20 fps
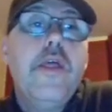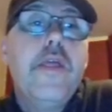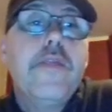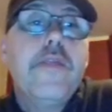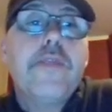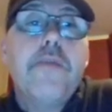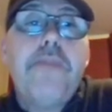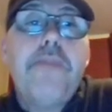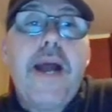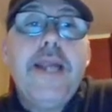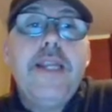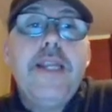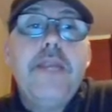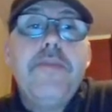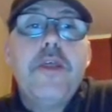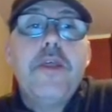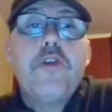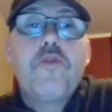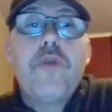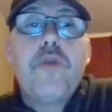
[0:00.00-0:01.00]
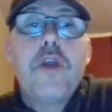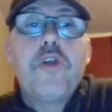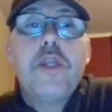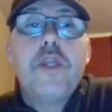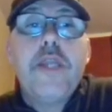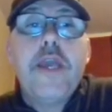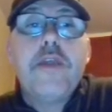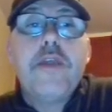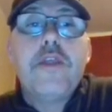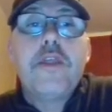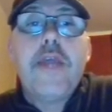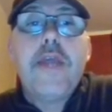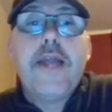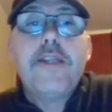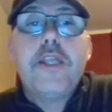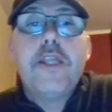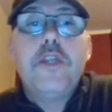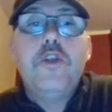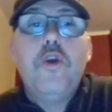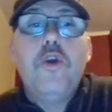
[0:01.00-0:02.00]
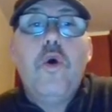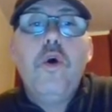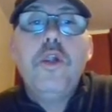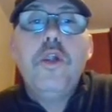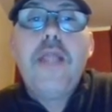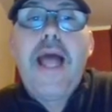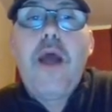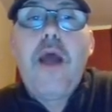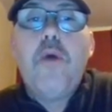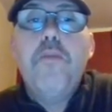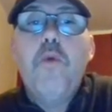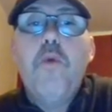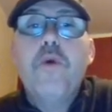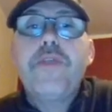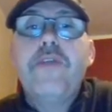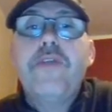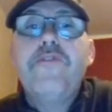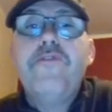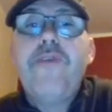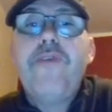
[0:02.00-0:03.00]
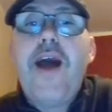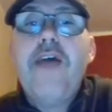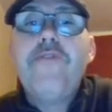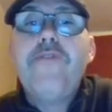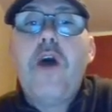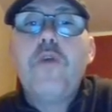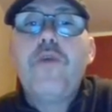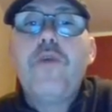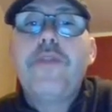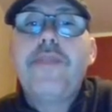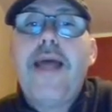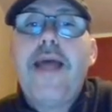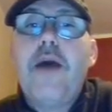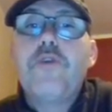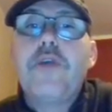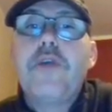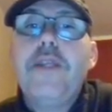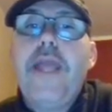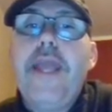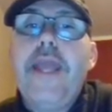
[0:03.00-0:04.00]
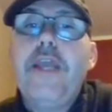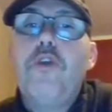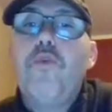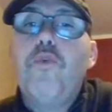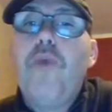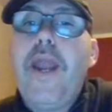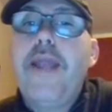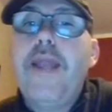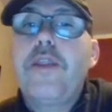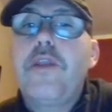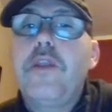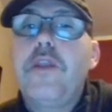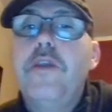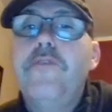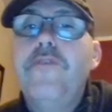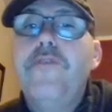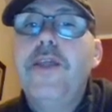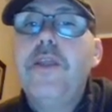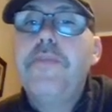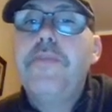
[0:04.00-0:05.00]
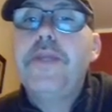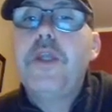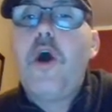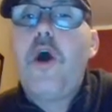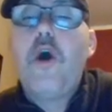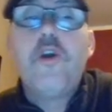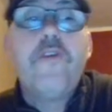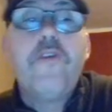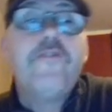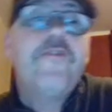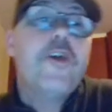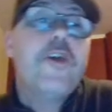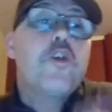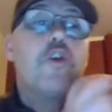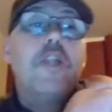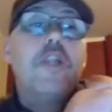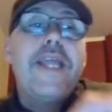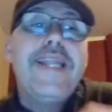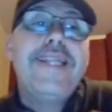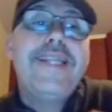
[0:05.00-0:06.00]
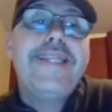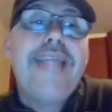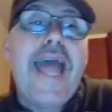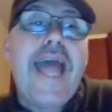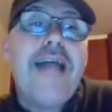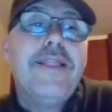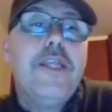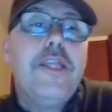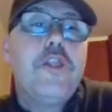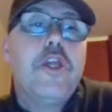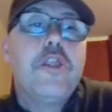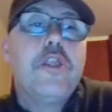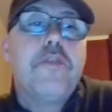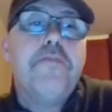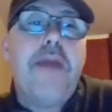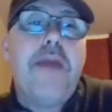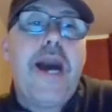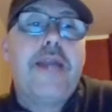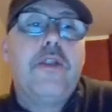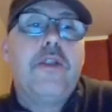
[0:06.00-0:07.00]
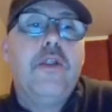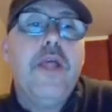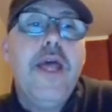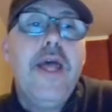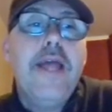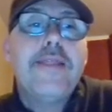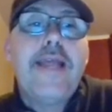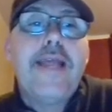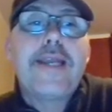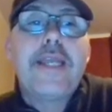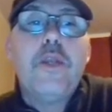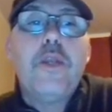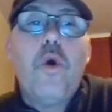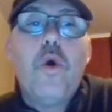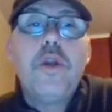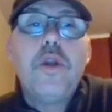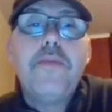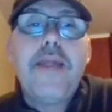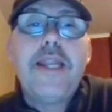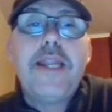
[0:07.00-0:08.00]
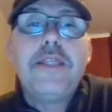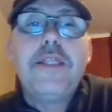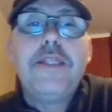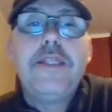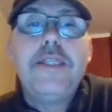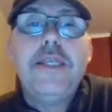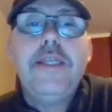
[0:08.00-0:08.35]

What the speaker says: The Biden administration is set to dole out more than $500,000 in grants to develop an artificial intelligence model that can automatically